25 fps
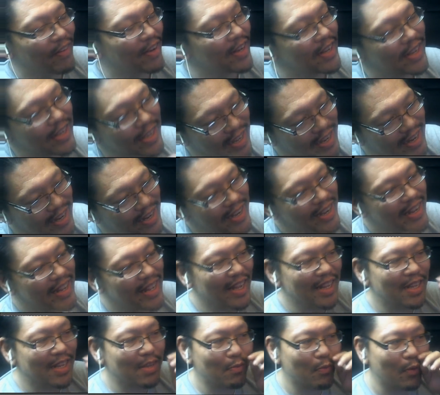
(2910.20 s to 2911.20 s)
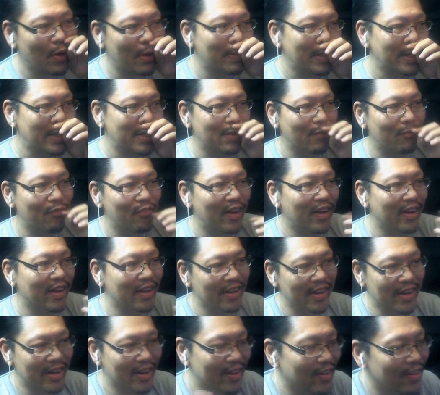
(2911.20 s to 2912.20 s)
because that's what makes it
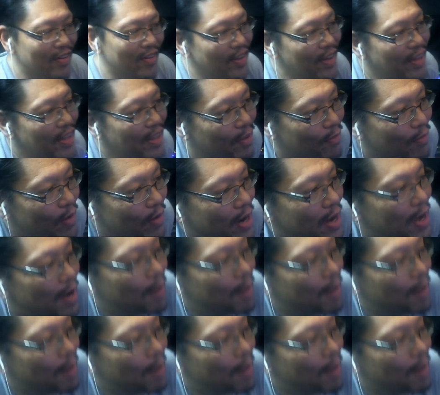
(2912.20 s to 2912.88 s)
fun, They wake